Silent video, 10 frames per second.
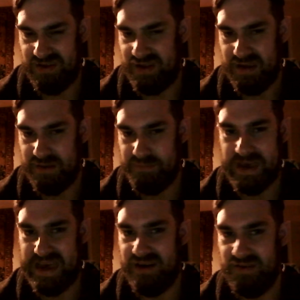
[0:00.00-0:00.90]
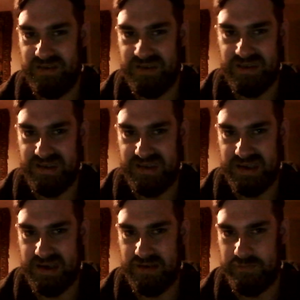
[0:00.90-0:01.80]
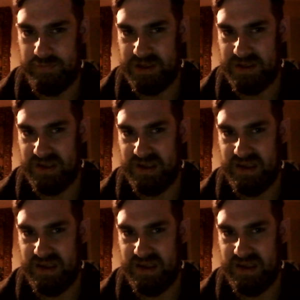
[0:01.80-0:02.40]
her powers and stuff, but